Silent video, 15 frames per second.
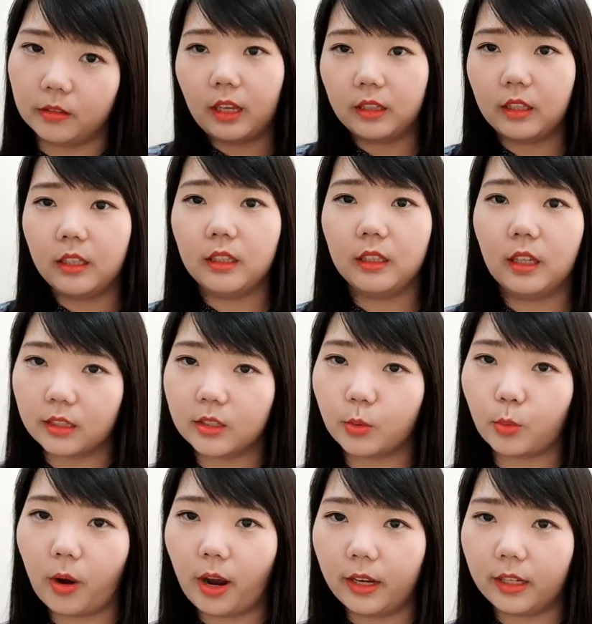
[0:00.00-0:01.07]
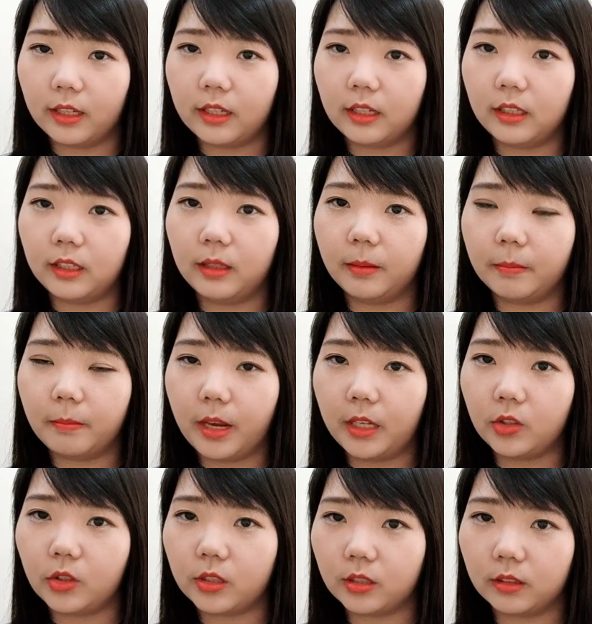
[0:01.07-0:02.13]
I think that's why he
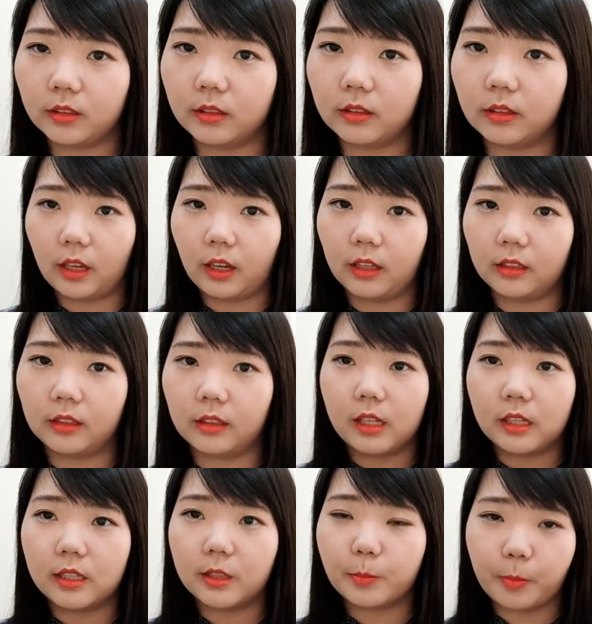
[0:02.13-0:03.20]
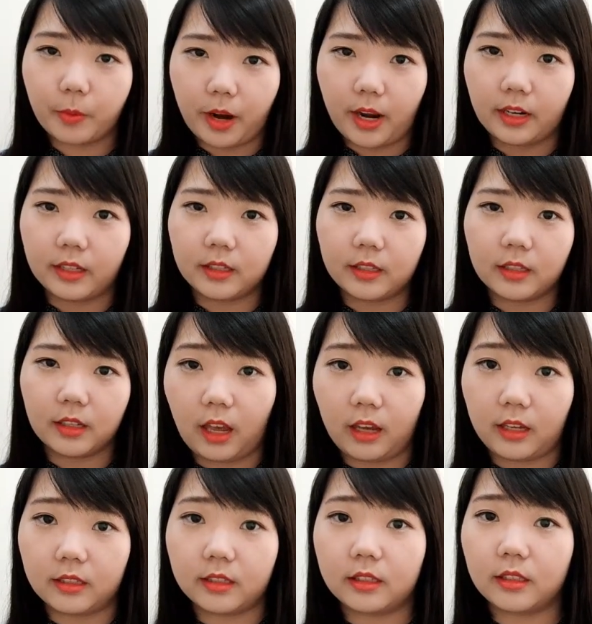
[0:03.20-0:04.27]
mentioned that this brand
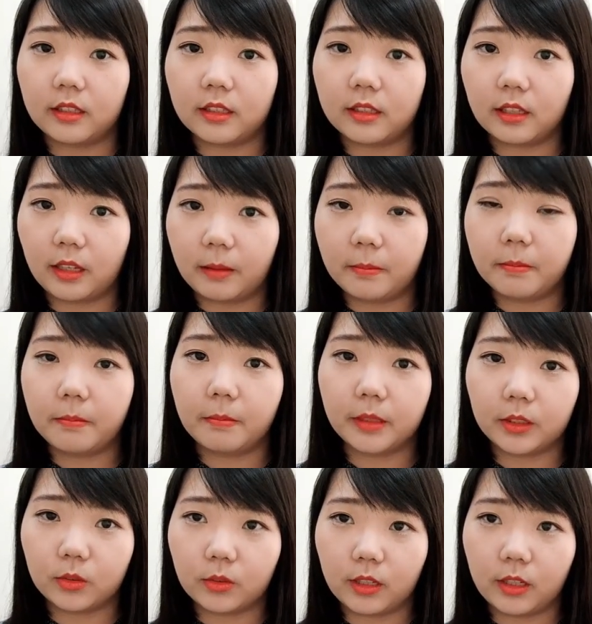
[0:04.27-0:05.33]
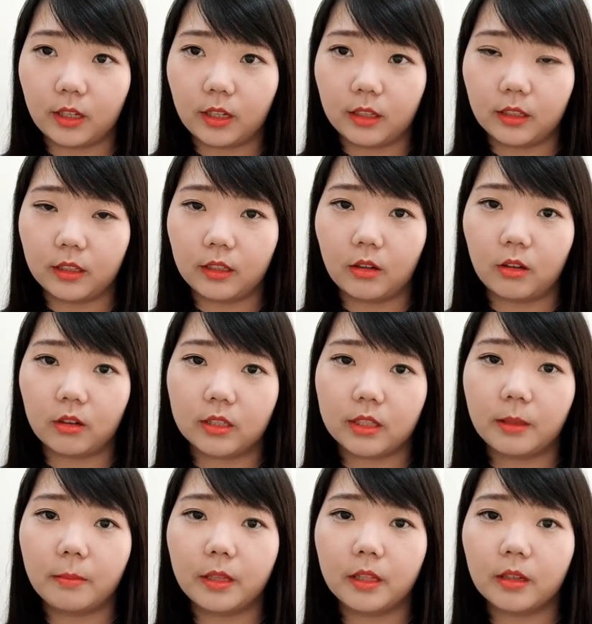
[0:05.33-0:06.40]
has the same material or
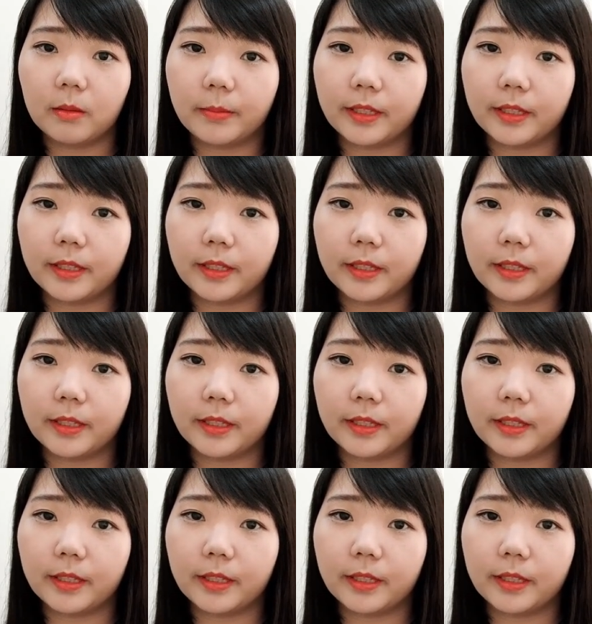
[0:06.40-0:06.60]
similar